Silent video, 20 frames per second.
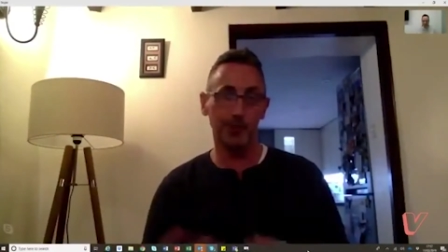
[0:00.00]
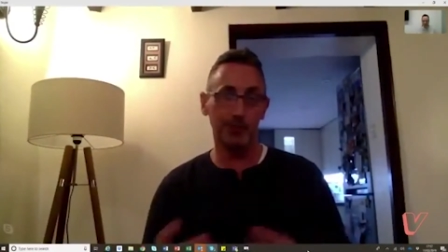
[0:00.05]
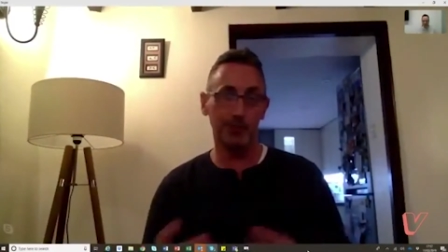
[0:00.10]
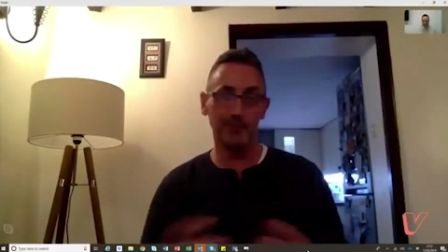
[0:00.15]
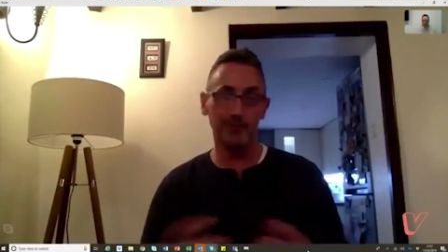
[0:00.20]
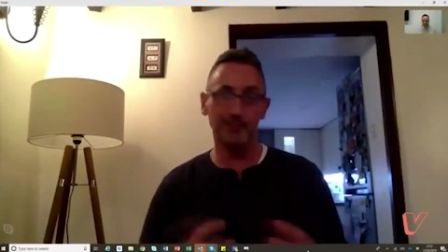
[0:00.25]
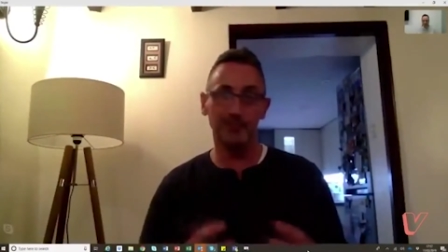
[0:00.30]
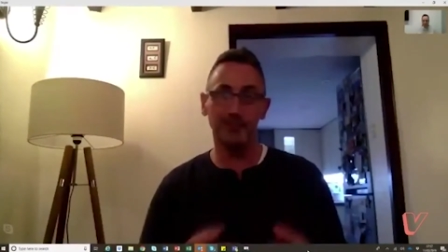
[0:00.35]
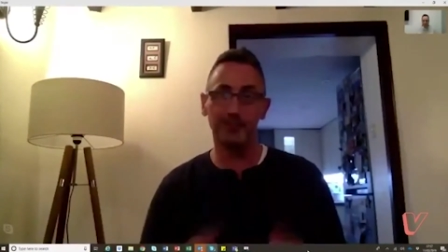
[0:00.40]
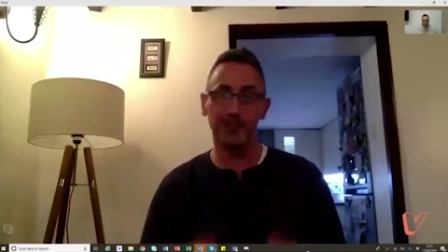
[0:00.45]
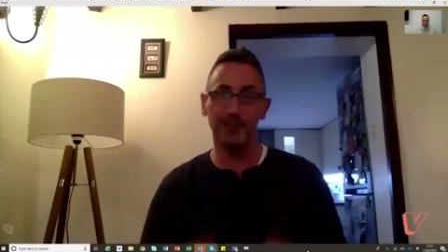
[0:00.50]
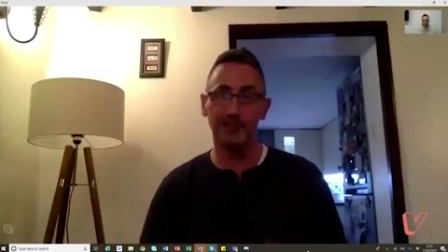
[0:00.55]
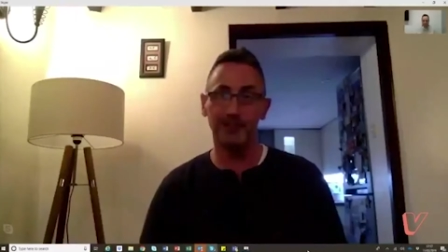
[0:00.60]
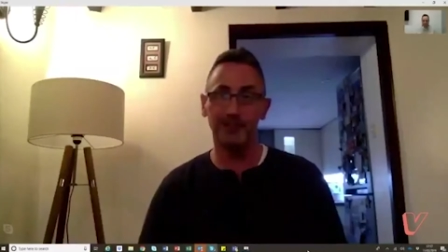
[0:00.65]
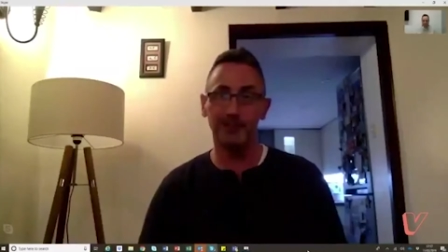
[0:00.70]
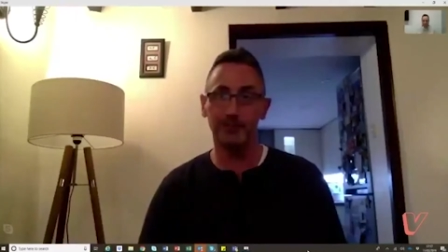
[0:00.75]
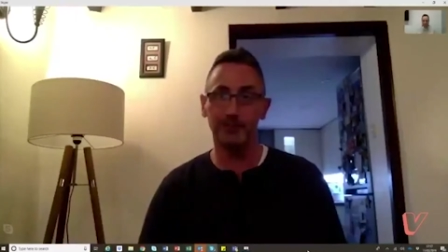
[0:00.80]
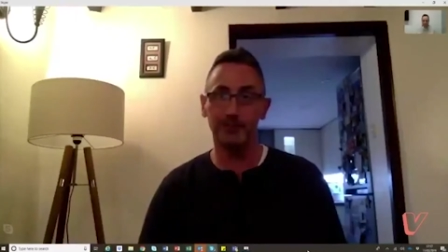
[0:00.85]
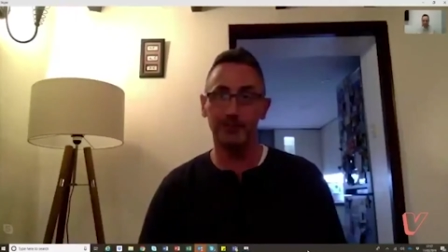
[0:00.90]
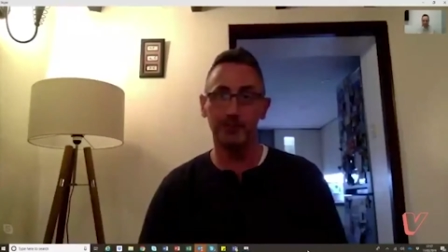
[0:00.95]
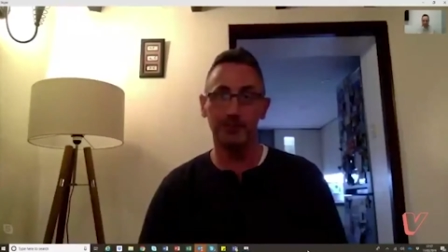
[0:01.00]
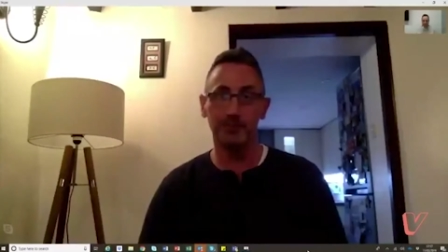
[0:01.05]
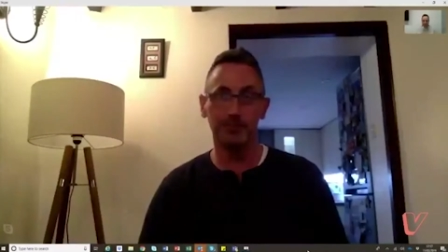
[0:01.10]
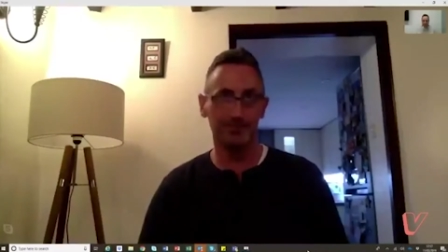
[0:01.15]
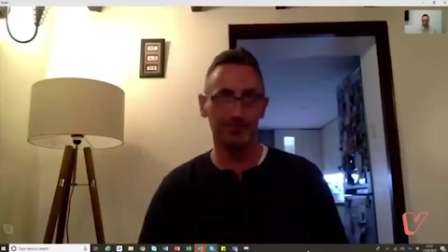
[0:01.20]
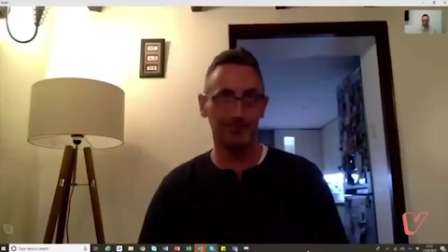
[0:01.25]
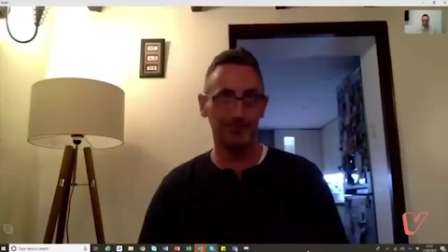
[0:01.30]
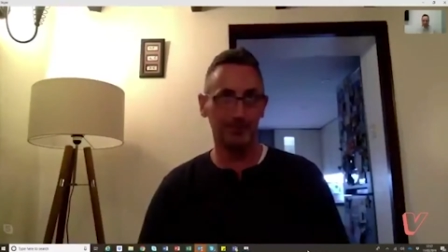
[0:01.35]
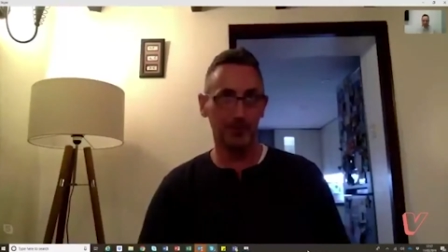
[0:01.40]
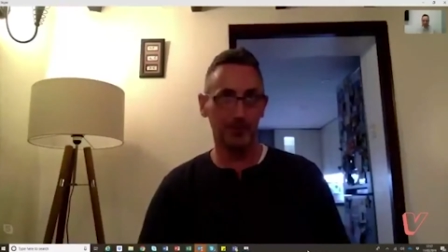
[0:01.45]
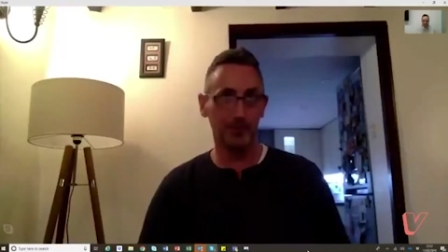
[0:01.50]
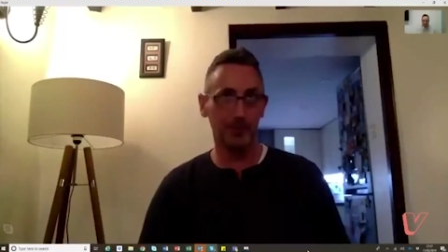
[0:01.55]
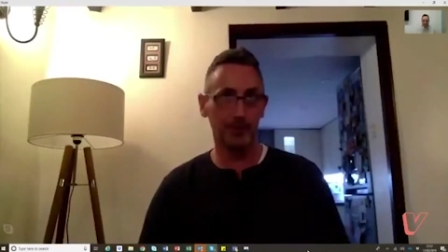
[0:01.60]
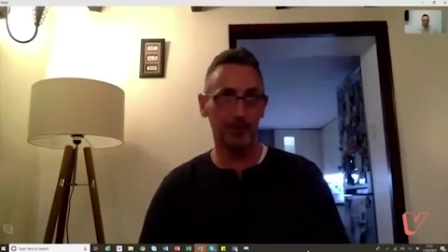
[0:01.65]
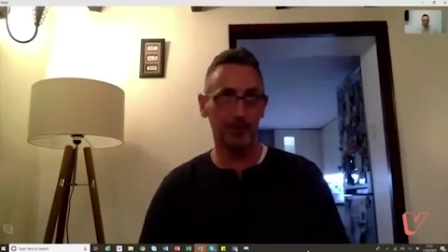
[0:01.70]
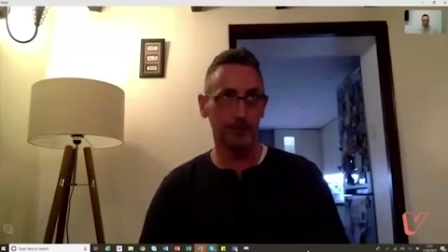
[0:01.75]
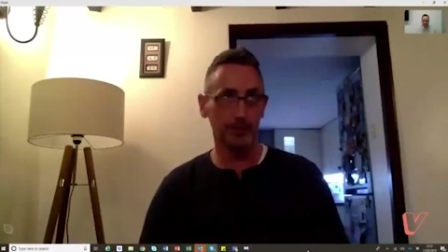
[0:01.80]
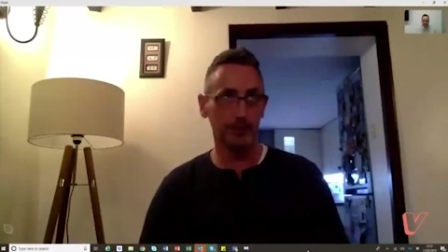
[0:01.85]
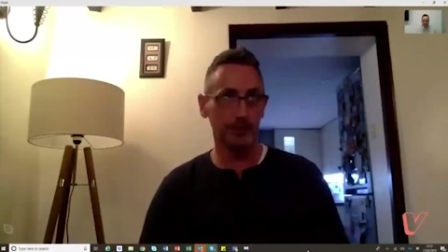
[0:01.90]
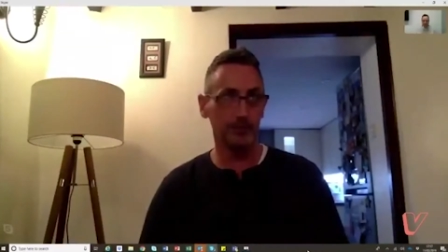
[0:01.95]
a bit of a challenge with some
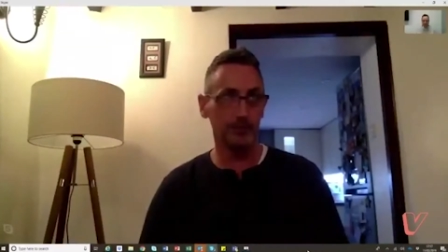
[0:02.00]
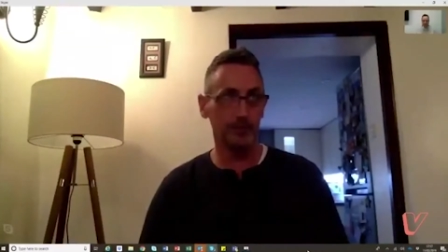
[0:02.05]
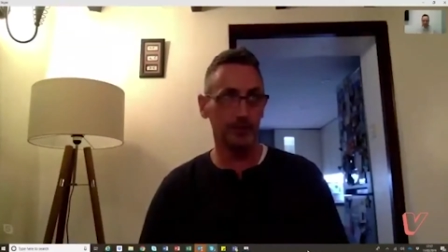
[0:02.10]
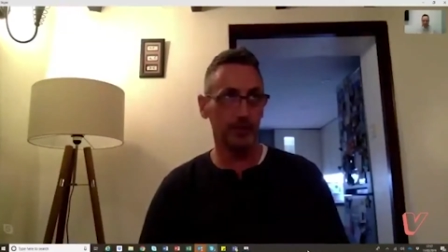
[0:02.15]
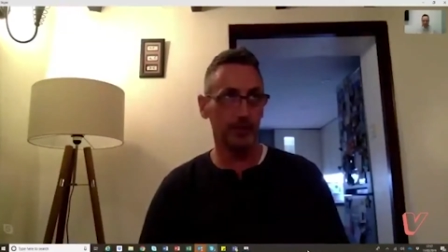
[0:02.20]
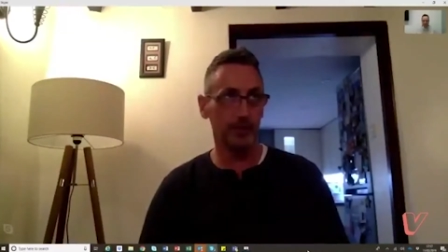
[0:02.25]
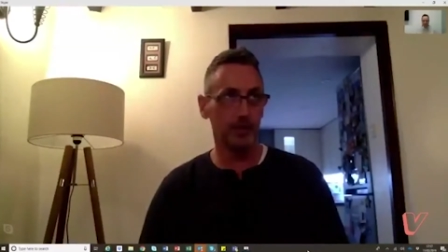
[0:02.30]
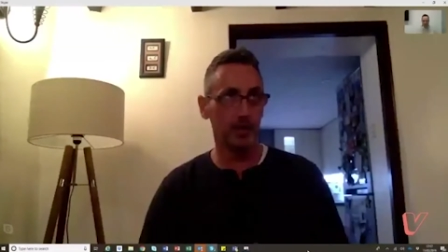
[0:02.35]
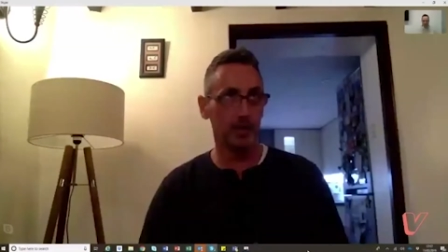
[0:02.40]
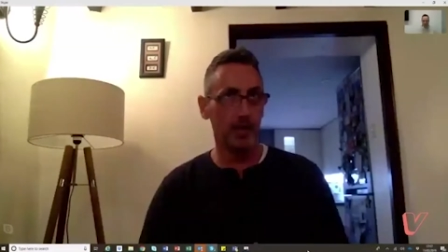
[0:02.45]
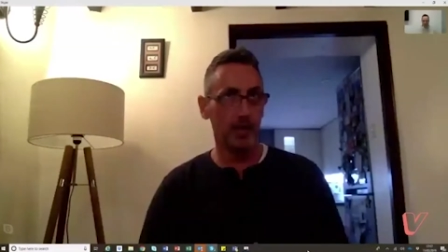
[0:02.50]
programs is that